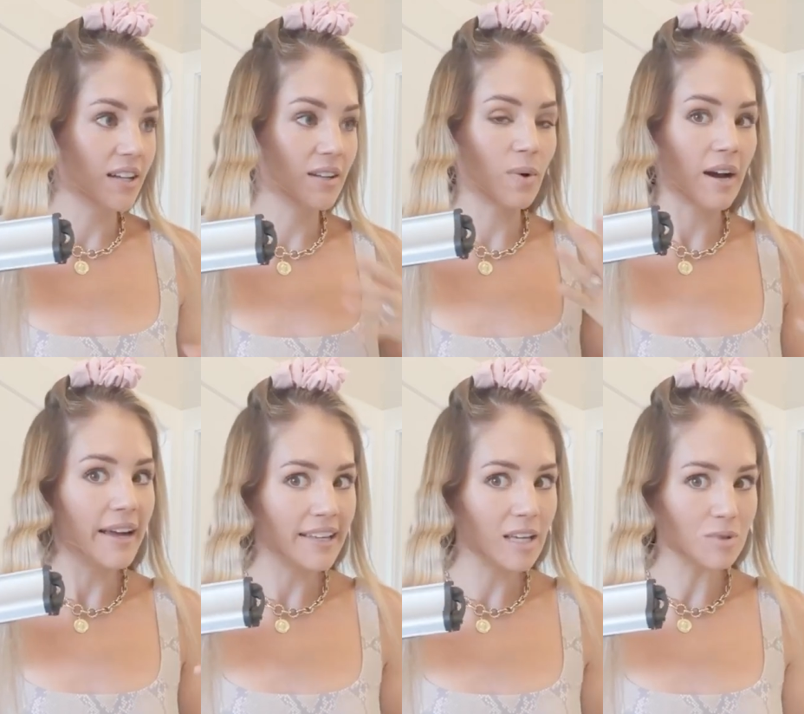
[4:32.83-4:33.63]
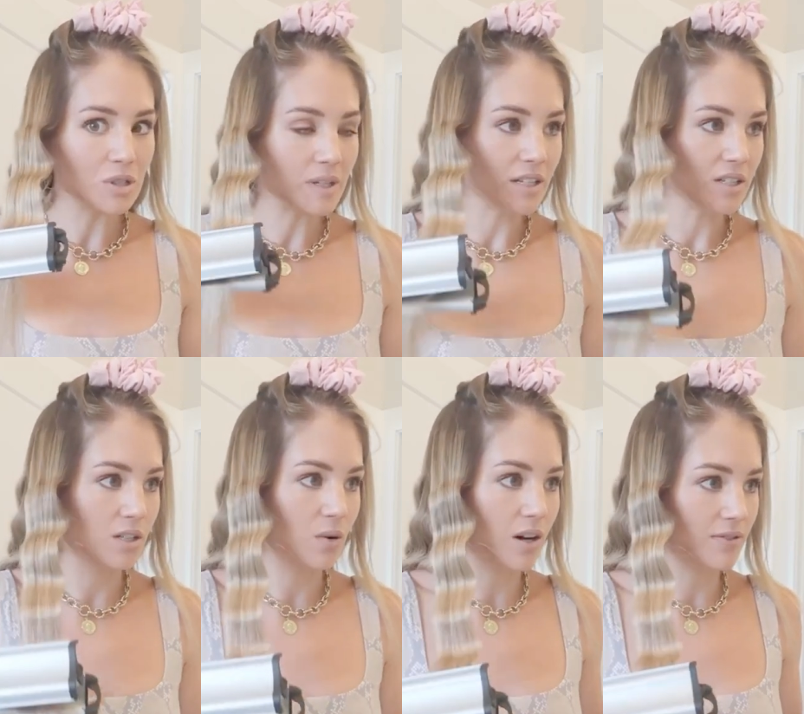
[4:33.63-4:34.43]
and why I keep doing it
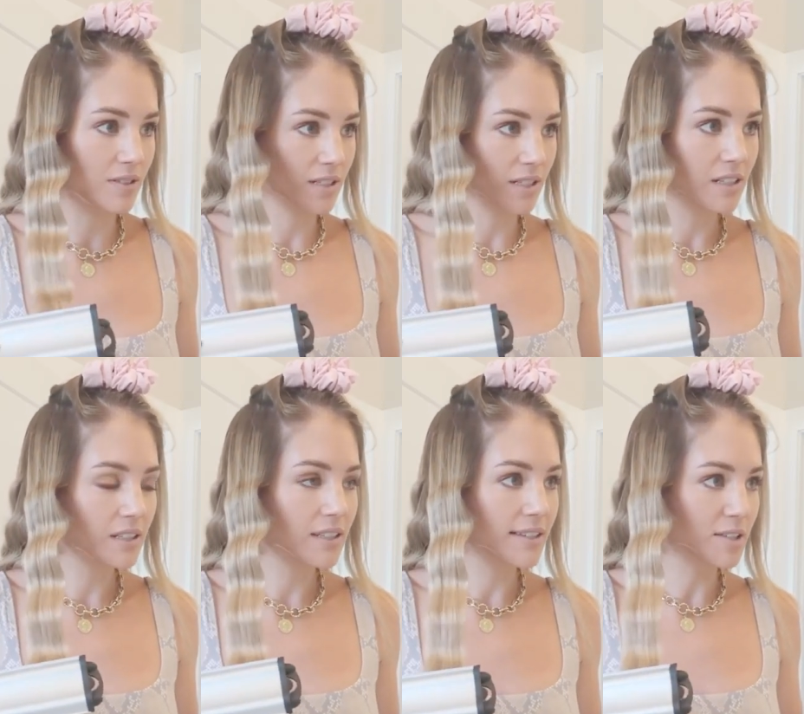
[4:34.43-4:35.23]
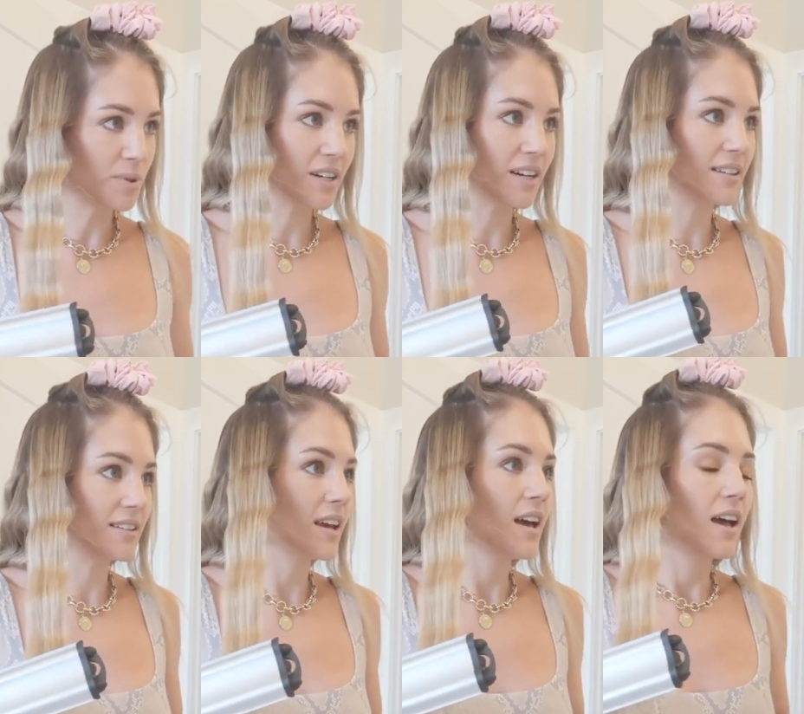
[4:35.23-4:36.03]
so often lately is because